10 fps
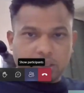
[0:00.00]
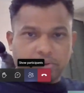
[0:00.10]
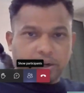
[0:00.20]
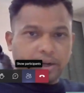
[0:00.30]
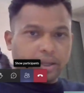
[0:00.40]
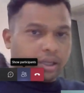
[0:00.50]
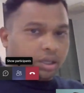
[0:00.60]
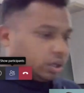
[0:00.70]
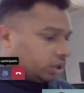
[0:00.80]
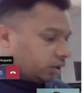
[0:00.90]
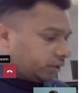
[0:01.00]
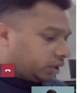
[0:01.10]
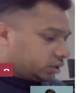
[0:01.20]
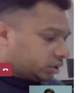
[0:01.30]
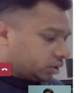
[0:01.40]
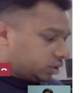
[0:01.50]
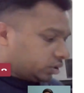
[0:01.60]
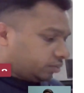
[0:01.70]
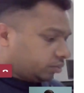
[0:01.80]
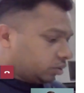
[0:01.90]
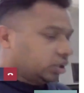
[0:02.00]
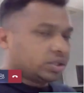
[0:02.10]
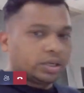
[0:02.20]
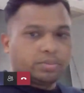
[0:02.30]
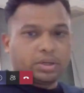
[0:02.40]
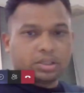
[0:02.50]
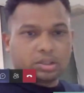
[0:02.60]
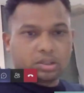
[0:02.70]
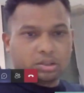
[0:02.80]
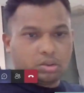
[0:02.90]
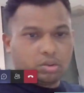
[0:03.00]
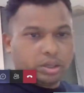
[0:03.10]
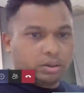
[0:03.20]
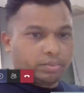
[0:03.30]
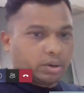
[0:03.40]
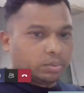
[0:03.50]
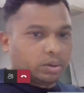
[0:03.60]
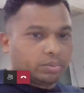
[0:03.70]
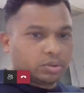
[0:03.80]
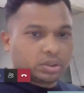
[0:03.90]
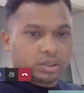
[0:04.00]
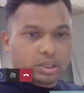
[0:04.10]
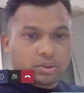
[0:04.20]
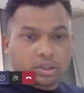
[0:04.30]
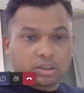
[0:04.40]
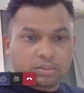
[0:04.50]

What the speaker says: Java IDE. We'll discuss some design plus coding problem using that.